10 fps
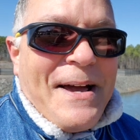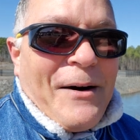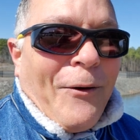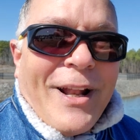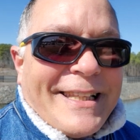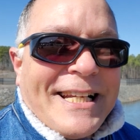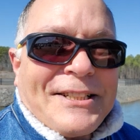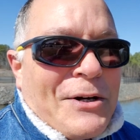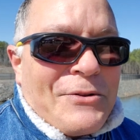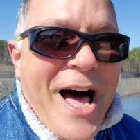All I need
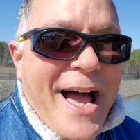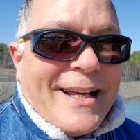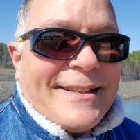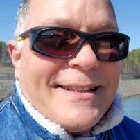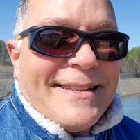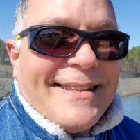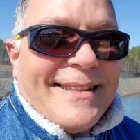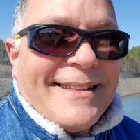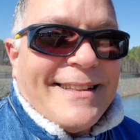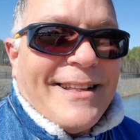is a good diet.
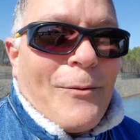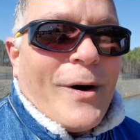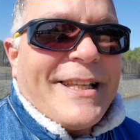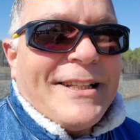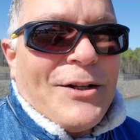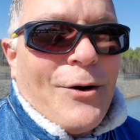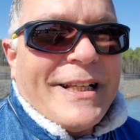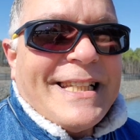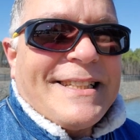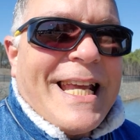What they're
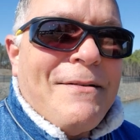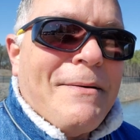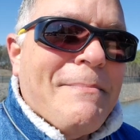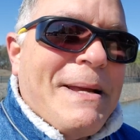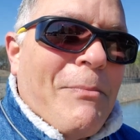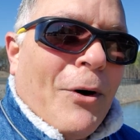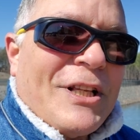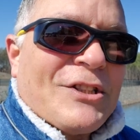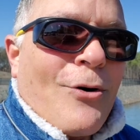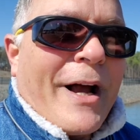doing is giving me
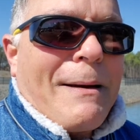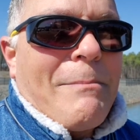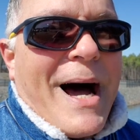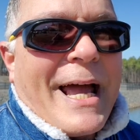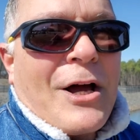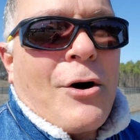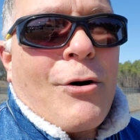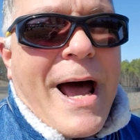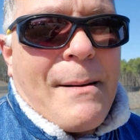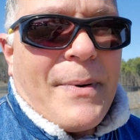money so I can buy
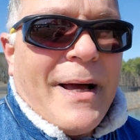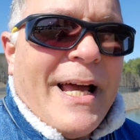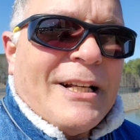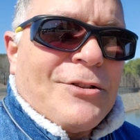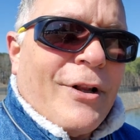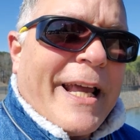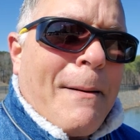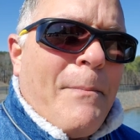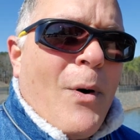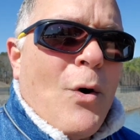crap, so they
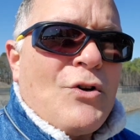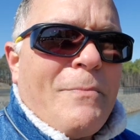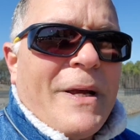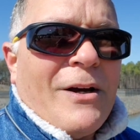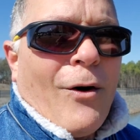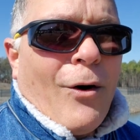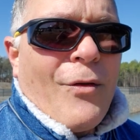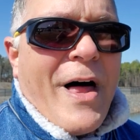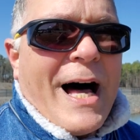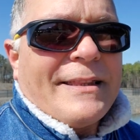can push me all
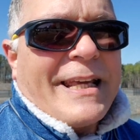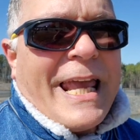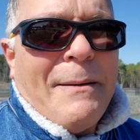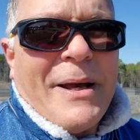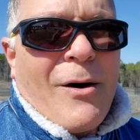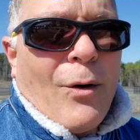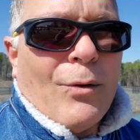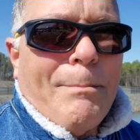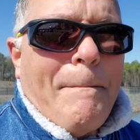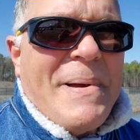that
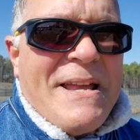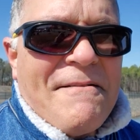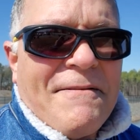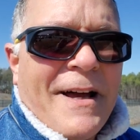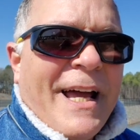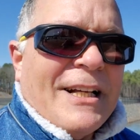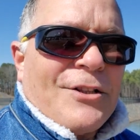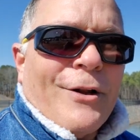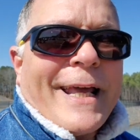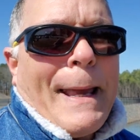chemical beef,
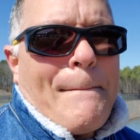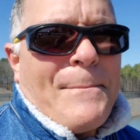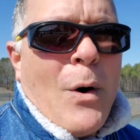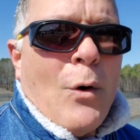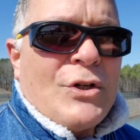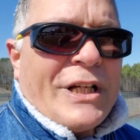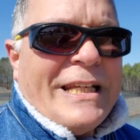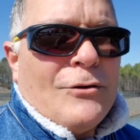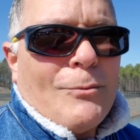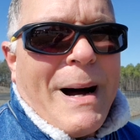so they can push
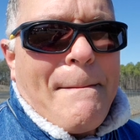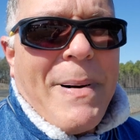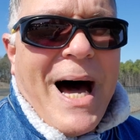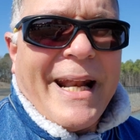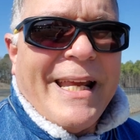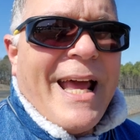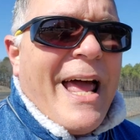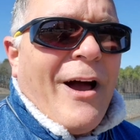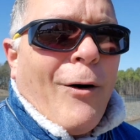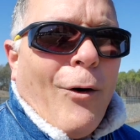into my body
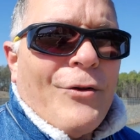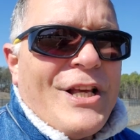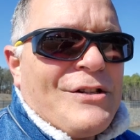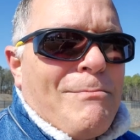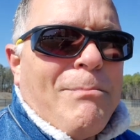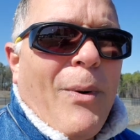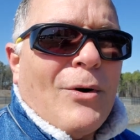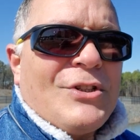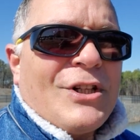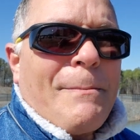all this
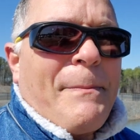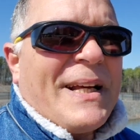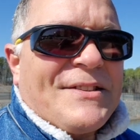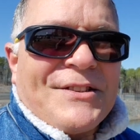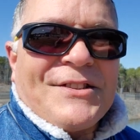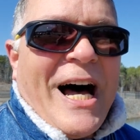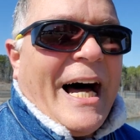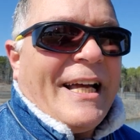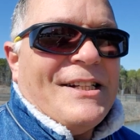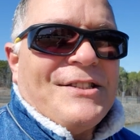bunch of
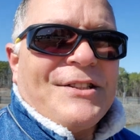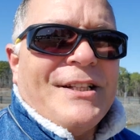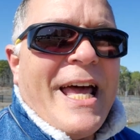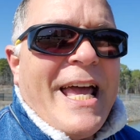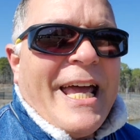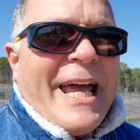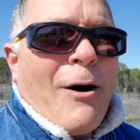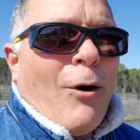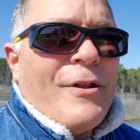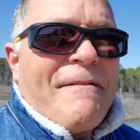pesticides and
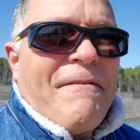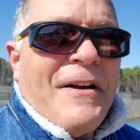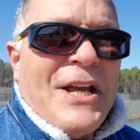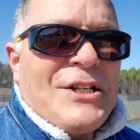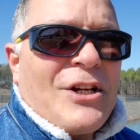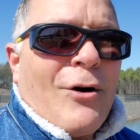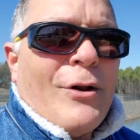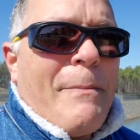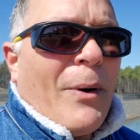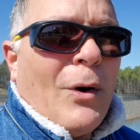all the fish and all
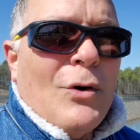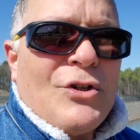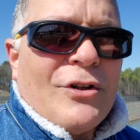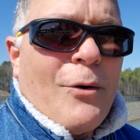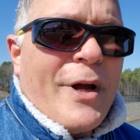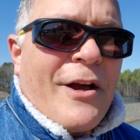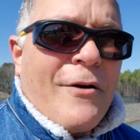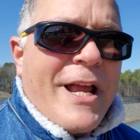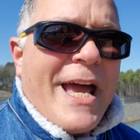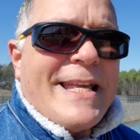the pollution that we
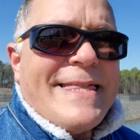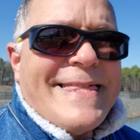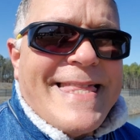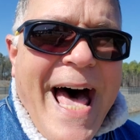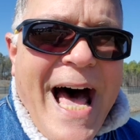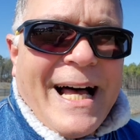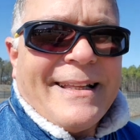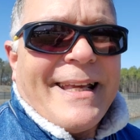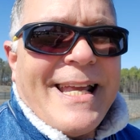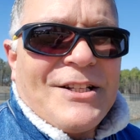create. That
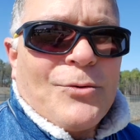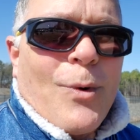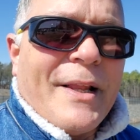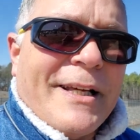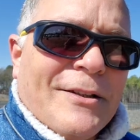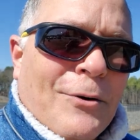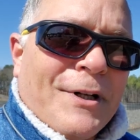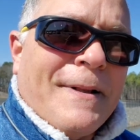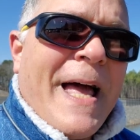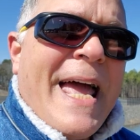is what they're
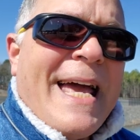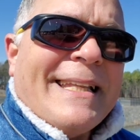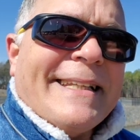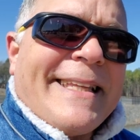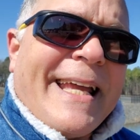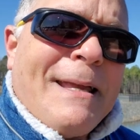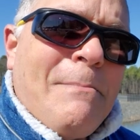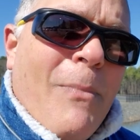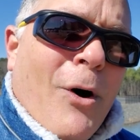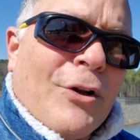doing. They're
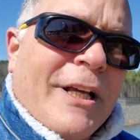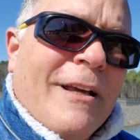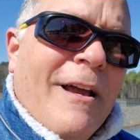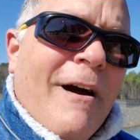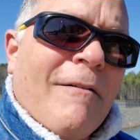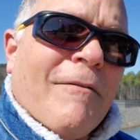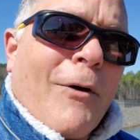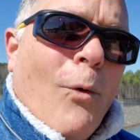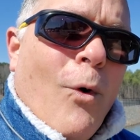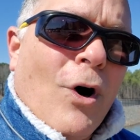taking money
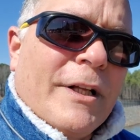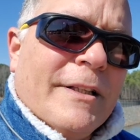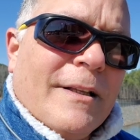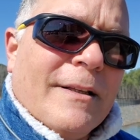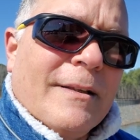from one